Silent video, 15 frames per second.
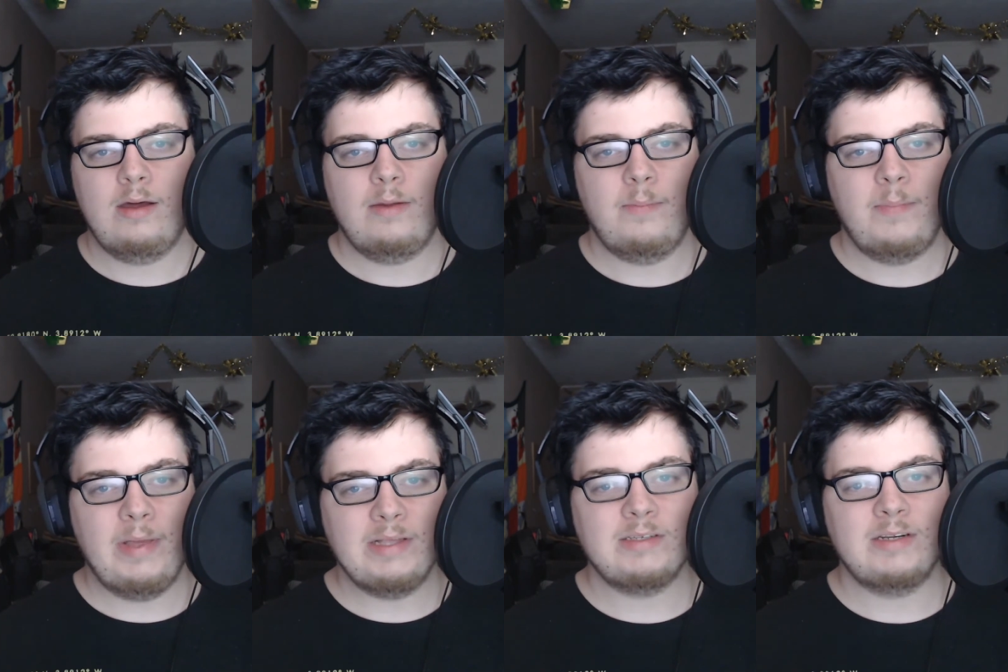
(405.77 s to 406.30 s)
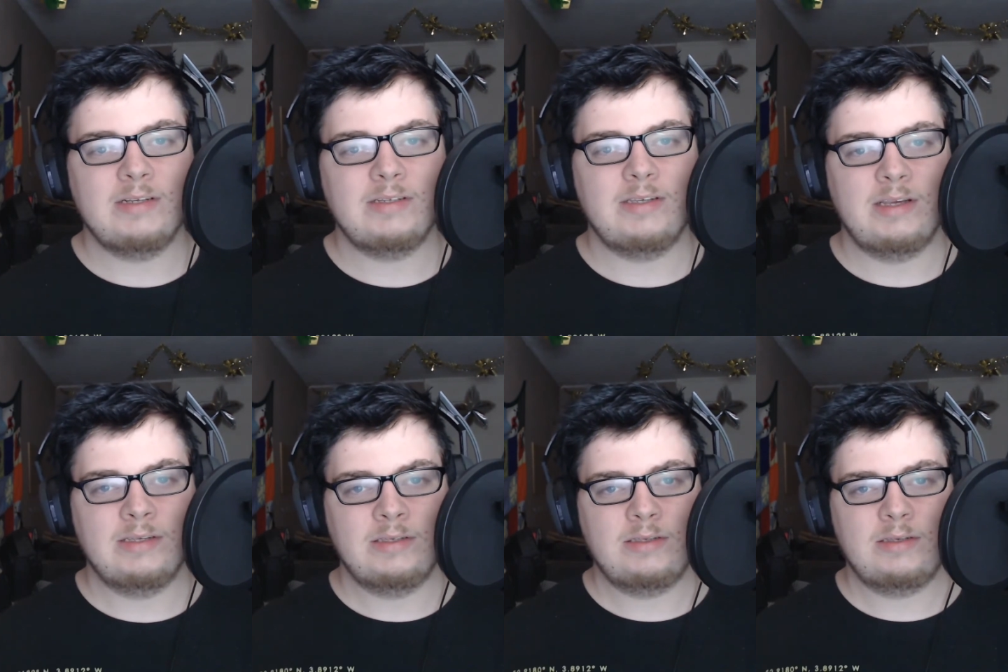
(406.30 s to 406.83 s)

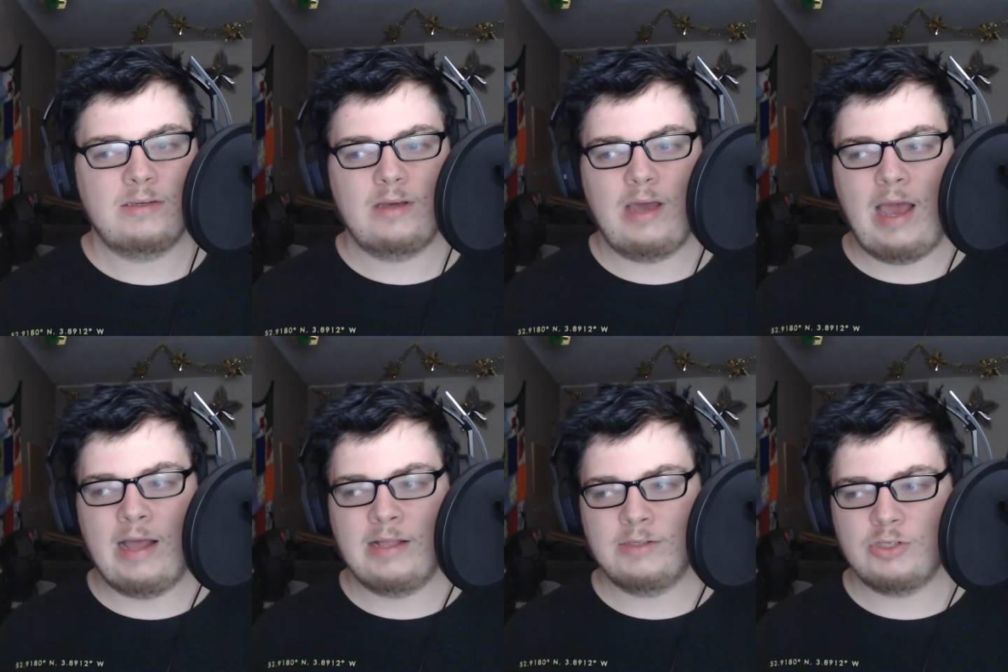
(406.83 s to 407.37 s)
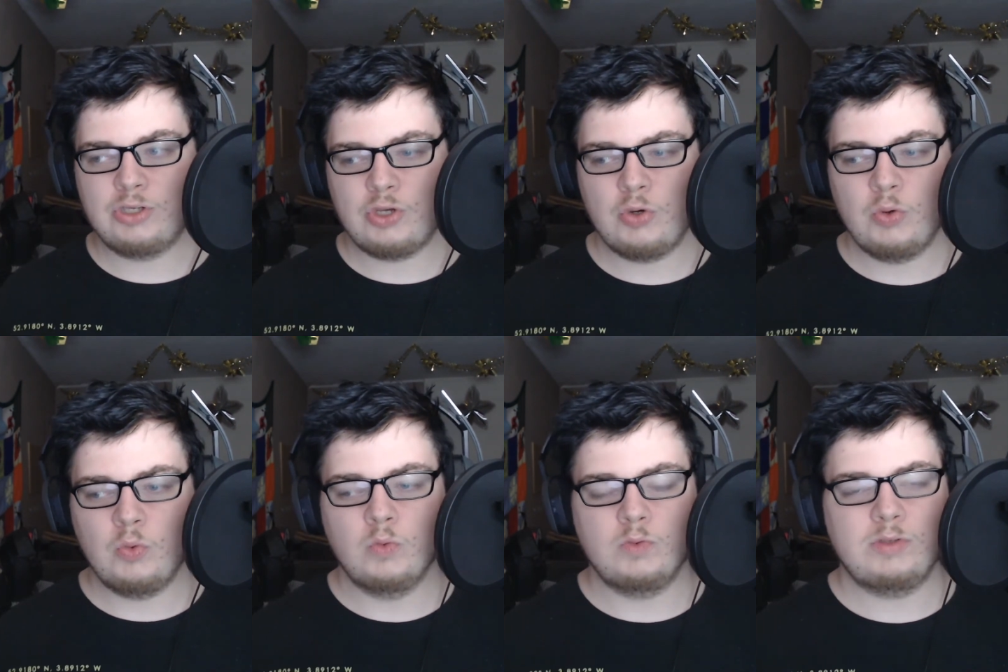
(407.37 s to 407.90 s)
businesses and
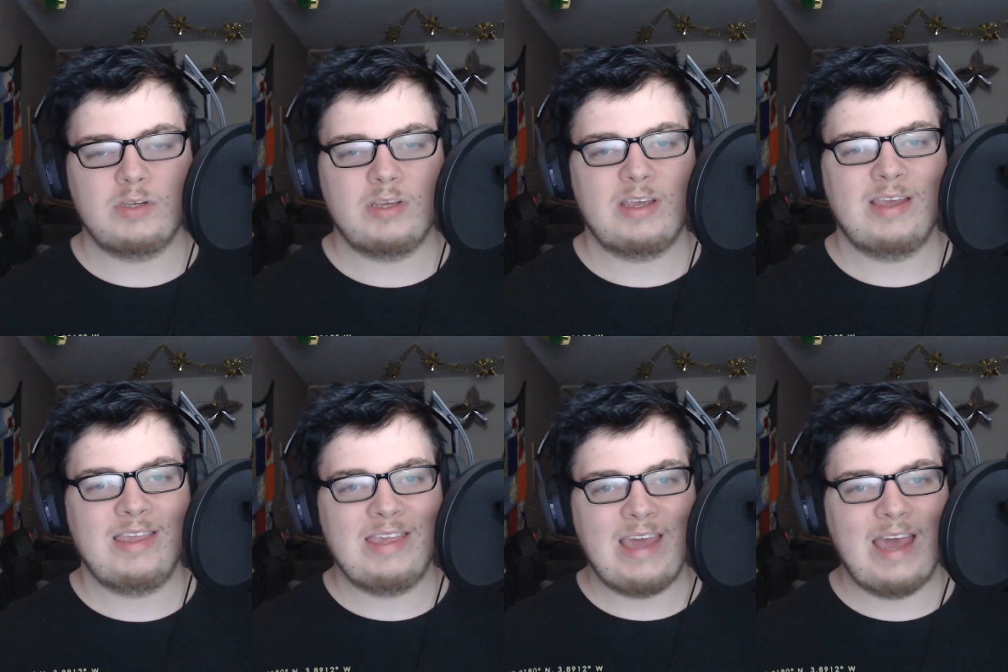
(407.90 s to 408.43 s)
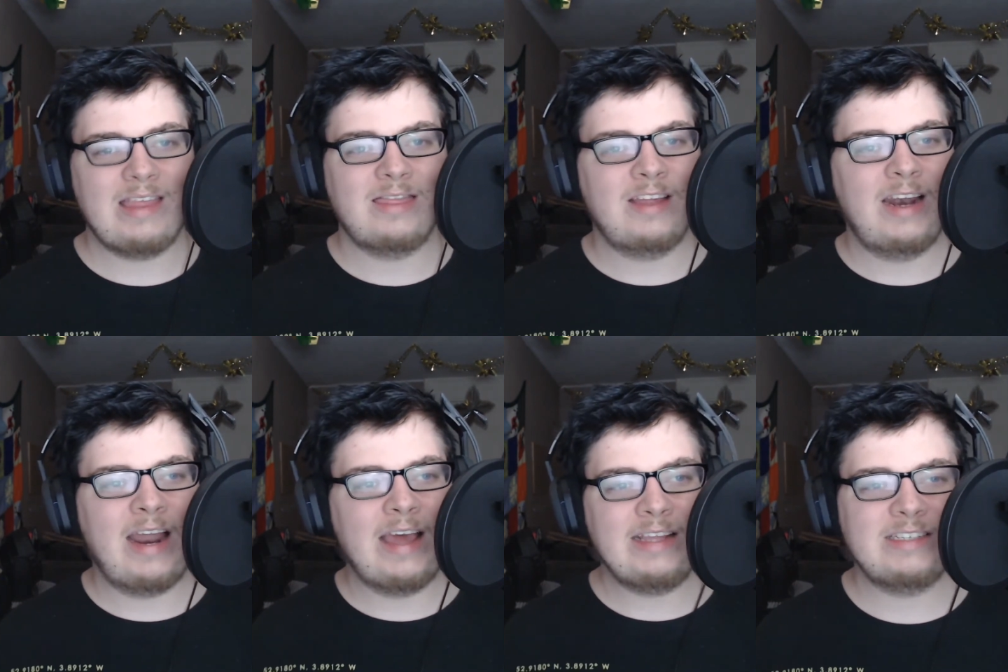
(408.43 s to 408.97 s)
schools can get the
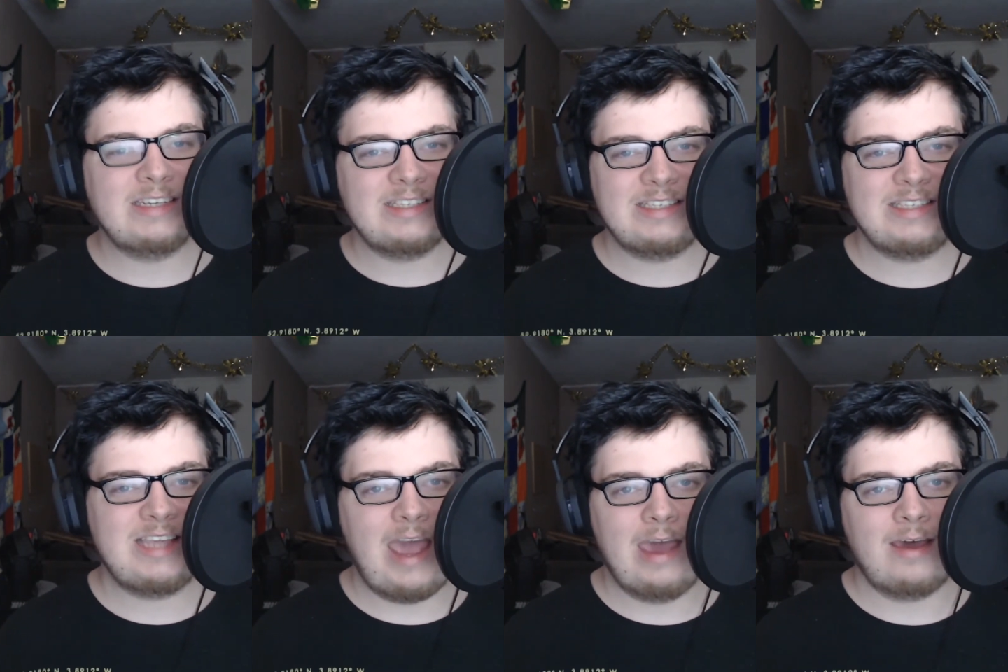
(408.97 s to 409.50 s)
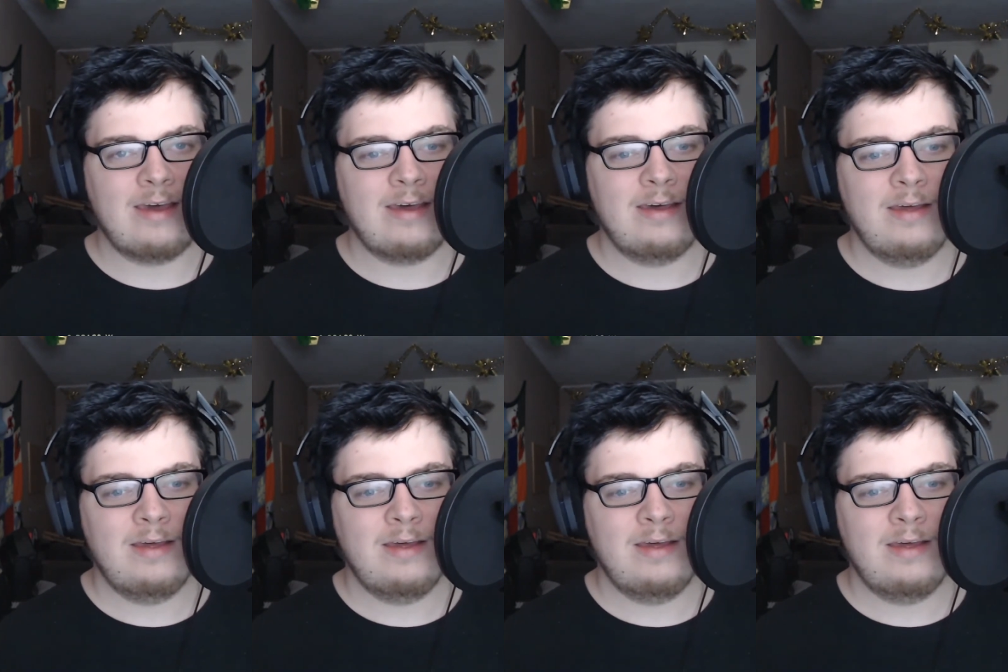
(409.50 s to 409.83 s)
latest tech.